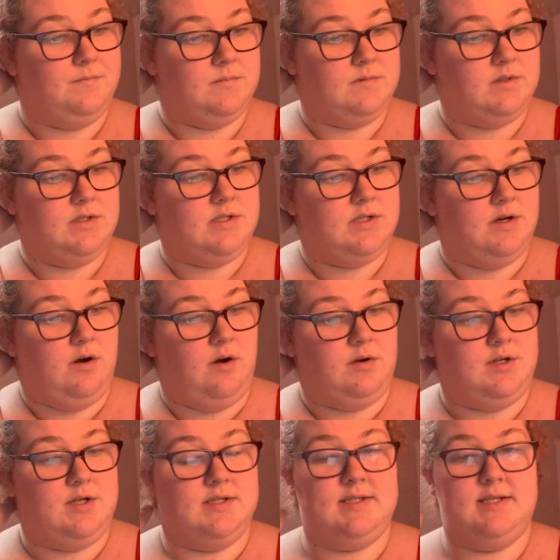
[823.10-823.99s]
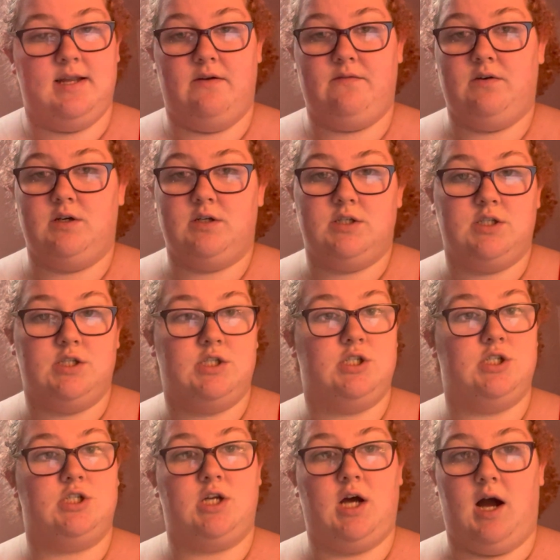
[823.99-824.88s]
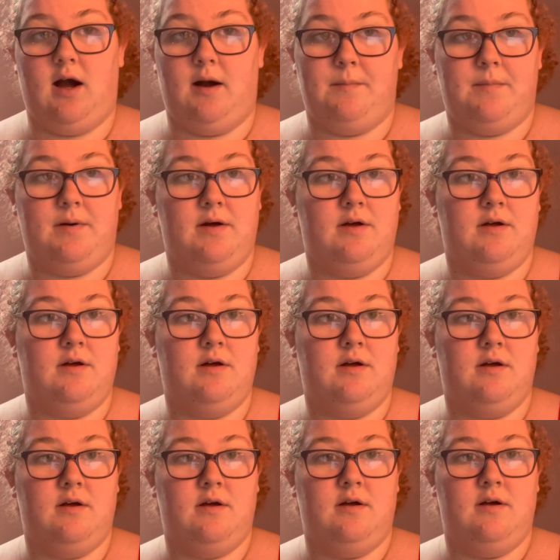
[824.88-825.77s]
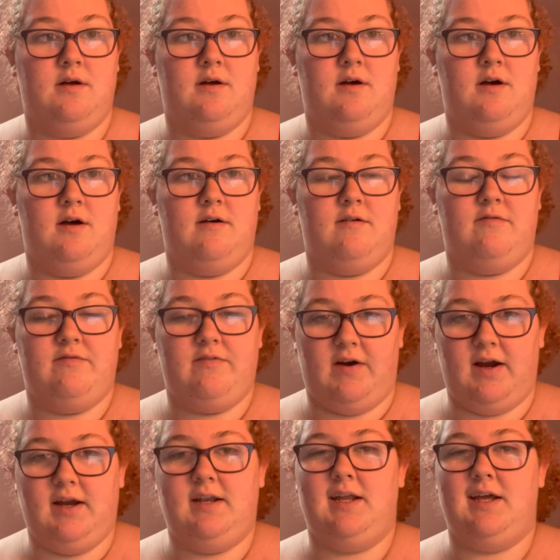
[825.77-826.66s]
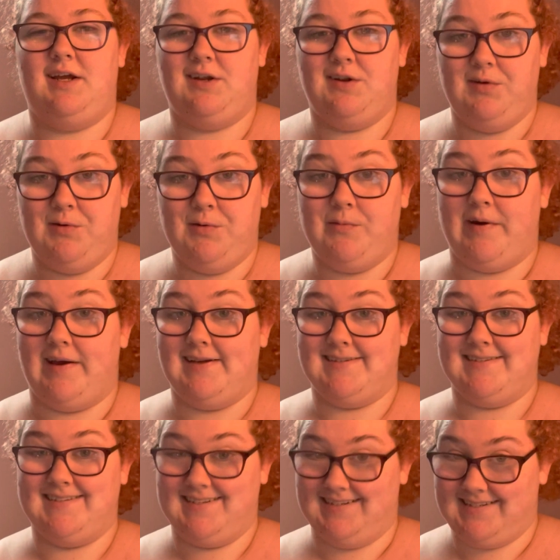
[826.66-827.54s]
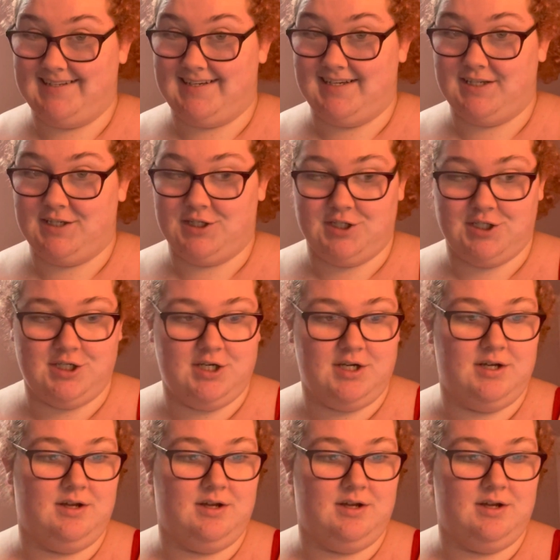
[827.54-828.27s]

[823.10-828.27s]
So just never stop finding new ways to teach.